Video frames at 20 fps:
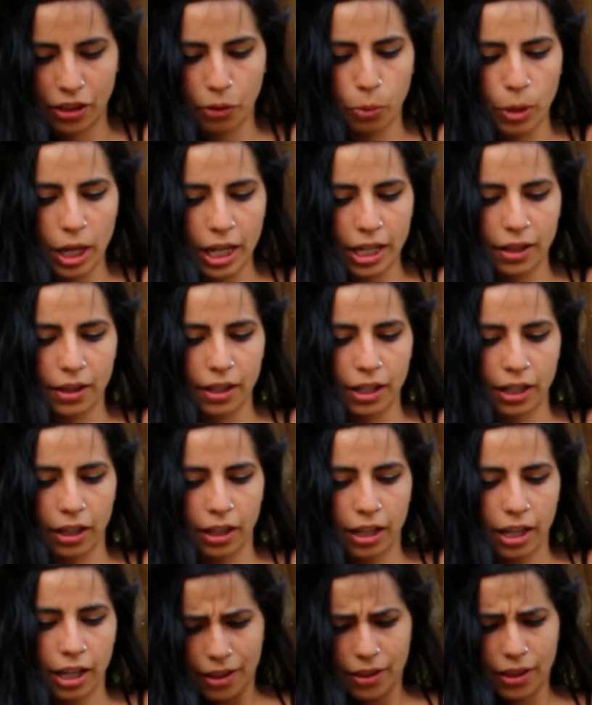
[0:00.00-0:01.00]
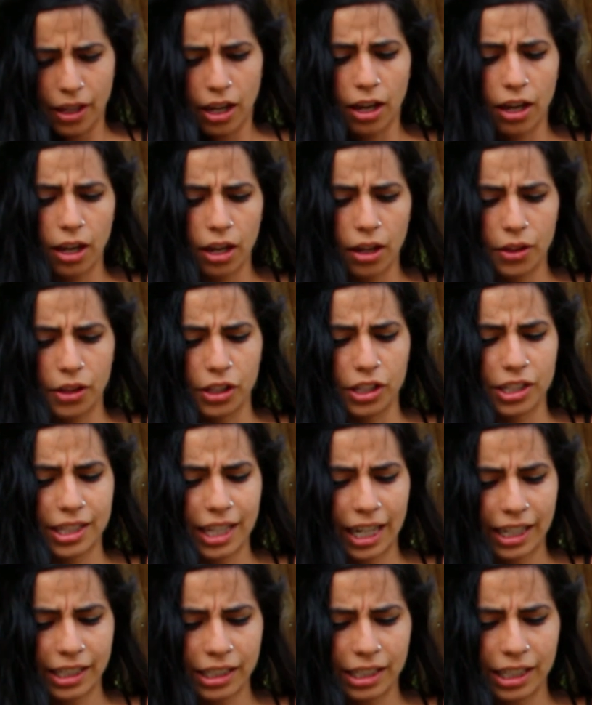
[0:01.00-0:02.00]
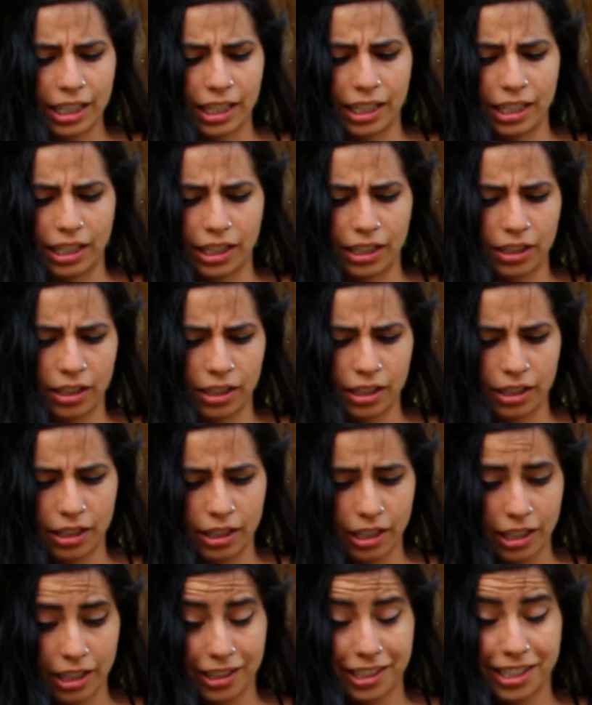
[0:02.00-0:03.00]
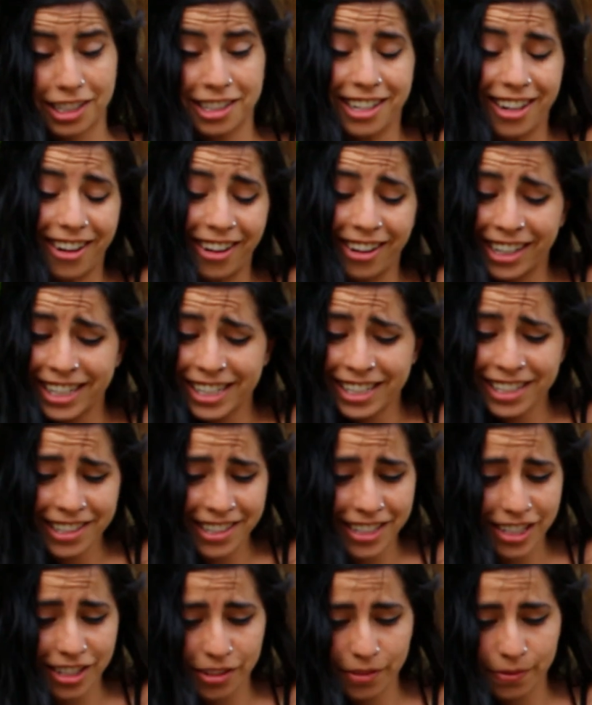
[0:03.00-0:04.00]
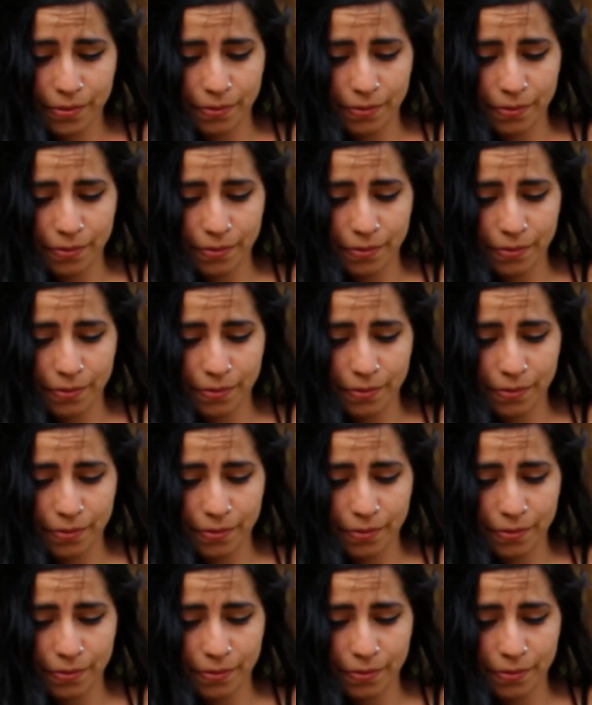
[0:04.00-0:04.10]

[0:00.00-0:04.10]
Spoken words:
The way that the earth is thanking the skies